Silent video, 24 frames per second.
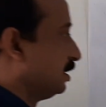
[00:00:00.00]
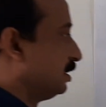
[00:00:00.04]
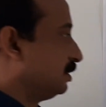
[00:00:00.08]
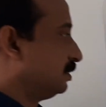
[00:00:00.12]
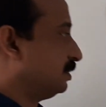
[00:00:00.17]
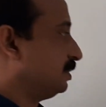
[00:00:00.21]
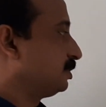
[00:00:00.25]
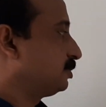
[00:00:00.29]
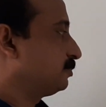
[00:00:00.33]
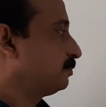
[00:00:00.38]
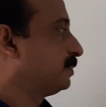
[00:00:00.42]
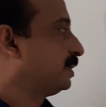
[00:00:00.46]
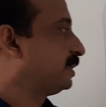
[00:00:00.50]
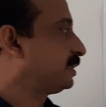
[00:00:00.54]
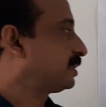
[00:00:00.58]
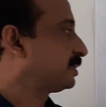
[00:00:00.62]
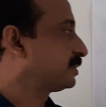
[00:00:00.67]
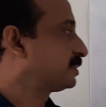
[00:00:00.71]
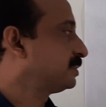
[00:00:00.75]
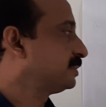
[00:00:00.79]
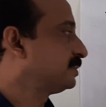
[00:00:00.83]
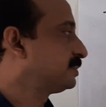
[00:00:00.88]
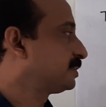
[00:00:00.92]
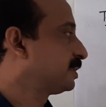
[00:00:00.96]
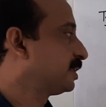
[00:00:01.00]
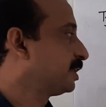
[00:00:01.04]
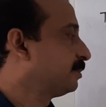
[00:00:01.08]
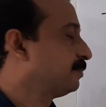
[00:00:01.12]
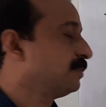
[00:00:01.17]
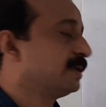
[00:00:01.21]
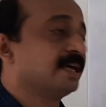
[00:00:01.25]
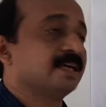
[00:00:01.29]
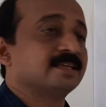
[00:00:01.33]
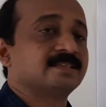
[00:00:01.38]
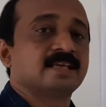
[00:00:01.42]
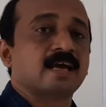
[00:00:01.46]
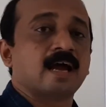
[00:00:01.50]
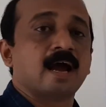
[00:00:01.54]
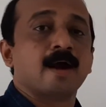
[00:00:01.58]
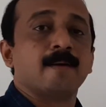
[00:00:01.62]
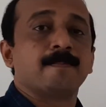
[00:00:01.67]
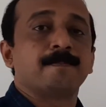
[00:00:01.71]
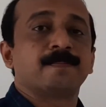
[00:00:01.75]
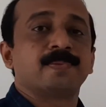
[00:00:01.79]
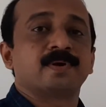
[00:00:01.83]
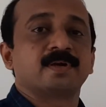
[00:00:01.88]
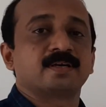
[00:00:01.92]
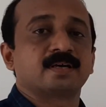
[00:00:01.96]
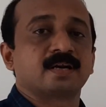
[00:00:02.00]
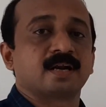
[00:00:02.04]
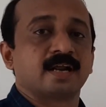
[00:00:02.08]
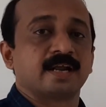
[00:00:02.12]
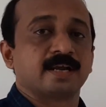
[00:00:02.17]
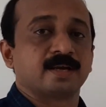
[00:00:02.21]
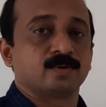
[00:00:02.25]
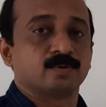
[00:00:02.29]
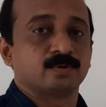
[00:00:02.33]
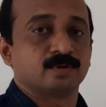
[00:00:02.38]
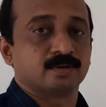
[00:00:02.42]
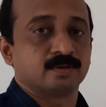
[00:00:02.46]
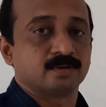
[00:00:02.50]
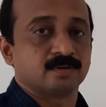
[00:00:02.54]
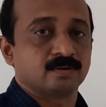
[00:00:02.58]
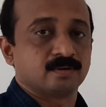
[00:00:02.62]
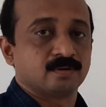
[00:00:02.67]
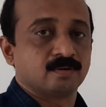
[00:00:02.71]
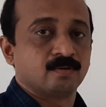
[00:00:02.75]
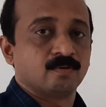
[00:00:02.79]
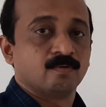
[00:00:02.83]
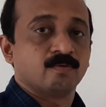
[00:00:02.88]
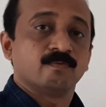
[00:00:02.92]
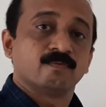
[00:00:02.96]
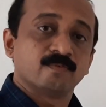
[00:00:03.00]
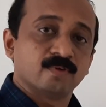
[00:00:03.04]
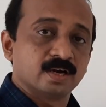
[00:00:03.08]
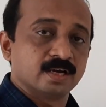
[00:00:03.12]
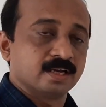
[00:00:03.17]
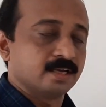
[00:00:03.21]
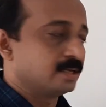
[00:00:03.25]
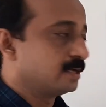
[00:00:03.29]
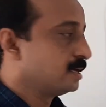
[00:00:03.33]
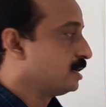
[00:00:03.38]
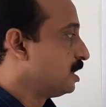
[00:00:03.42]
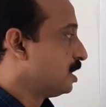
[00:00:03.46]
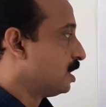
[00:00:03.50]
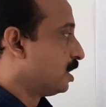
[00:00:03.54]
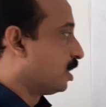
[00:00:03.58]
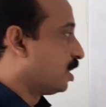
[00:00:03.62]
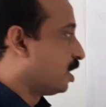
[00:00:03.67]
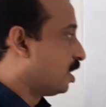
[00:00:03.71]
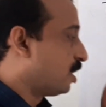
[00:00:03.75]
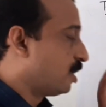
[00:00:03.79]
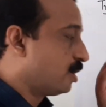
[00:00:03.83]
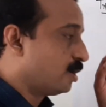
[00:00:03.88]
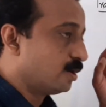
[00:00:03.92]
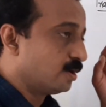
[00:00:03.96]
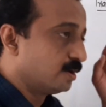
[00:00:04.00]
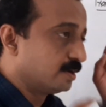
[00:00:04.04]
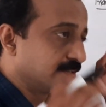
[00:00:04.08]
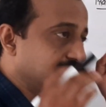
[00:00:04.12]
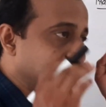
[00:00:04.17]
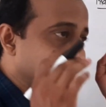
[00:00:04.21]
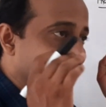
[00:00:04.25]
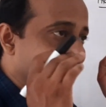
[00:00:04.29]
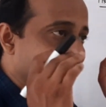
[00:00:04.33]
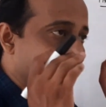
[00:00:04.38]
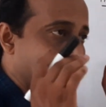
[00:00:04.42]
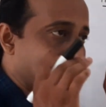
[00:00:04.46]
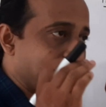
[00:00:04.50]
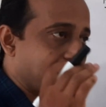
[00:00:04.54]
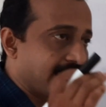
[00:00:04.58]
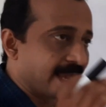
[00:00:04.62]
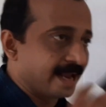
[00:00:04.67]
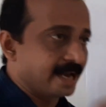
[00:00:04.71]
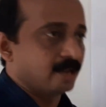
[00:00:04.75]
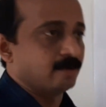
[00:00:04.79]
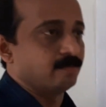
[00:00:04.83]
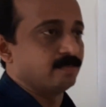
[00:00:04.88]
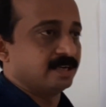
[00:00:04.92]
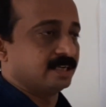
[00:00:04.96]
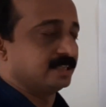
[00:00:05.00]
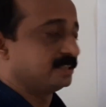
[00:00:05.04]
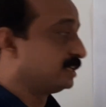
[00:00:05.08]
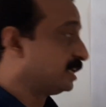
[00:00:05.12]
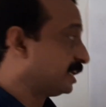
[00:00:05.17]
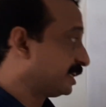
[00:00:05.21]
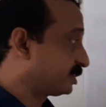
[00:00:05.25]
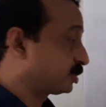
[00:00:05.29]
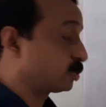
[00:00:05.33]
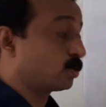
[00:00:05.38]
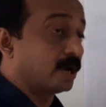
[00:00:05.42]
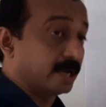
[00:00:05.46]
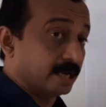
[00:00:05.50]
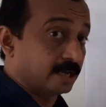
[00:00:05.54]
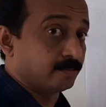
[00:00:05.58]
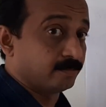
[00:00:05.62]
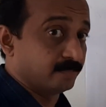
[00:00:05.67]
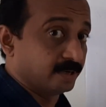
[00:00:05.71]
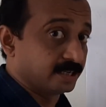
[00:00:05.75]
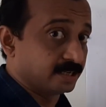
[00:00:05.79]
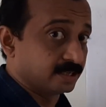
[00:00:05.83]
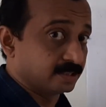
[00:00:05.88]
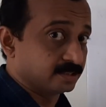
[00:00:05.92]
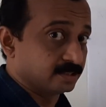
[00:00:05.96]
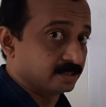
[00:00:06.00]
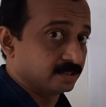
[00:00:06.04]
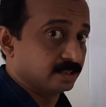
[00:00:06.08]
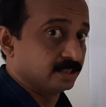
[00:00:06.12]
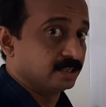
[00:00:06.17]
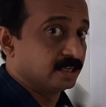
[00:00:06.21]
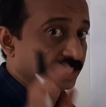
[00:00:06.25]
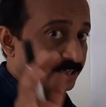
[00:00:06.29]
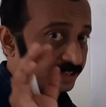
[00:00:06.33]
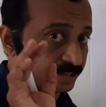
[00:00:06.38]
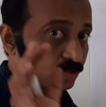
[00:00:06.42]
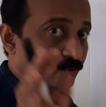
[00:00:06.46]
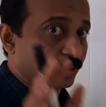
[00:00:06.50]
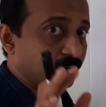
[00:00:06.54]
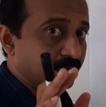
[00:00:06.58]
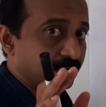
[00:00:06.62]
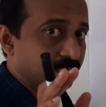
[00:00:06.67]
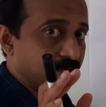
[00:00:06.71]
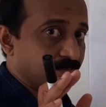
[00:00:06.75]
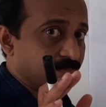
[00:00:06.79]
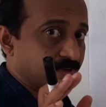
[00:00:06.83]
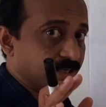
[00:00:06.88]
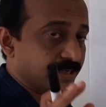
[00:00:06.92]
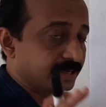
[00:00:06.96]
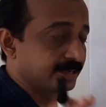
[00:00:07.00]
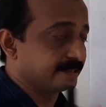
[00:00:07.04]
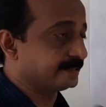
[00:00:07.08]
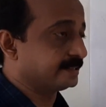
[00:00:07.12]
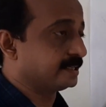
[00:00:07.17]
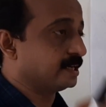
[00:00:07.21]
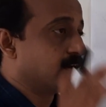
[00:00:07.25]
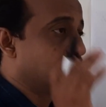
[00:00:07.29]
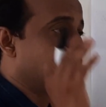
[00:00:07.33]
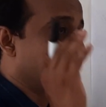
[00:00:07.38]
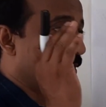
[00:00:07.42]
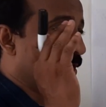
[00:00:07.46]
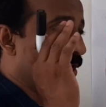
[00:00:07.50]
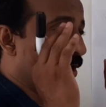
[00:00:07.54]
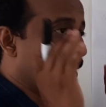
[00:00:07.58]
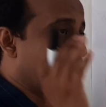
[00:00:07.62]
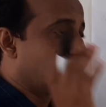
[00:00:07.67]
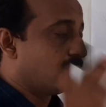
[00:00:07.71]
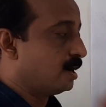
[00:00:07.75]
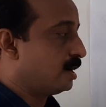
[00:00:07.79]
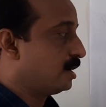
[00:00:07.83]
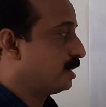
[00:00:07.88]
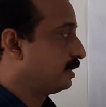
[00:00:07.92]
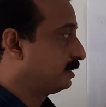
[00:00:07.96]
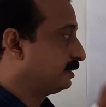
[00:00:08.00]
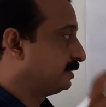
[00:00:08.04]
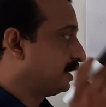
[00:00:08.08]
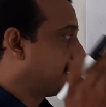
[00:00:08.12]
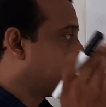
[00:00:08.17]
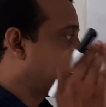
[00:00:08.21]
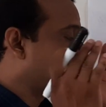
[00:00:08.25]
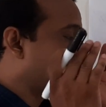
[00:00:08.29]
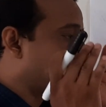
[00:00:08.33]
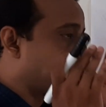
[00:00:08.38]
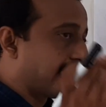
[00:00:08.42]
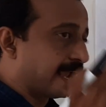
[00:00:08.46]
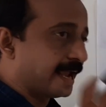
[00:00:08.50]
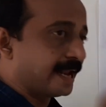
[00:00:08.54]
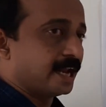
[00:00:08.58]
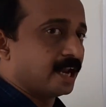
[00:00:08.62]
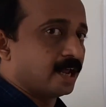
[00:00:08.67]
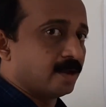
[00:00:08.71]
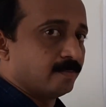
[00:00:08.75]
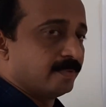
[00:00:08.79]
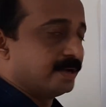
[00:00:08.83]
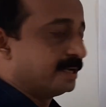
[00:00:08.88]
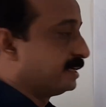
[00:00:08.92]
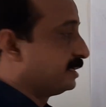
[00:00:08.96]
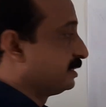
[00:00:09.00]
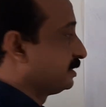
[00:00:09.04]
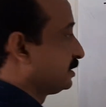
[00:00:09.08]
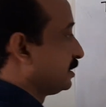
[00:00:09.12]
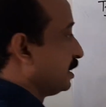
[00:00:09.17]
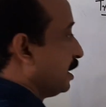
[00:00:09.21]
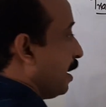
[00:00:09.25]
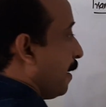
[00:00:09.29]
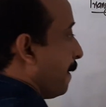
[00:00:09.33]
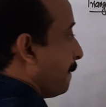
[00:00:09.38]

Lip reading: This matrix is named as upper triangle. Why? All the elements in a square matrix, all the elements